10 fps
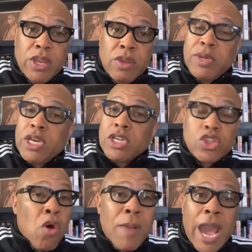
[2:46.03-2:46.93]
because
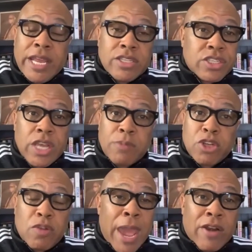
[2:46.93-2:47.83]
nobody is a
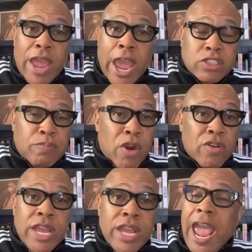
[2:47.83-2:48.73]
subject matter expert
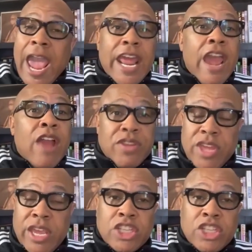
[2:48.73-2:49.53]
at everything.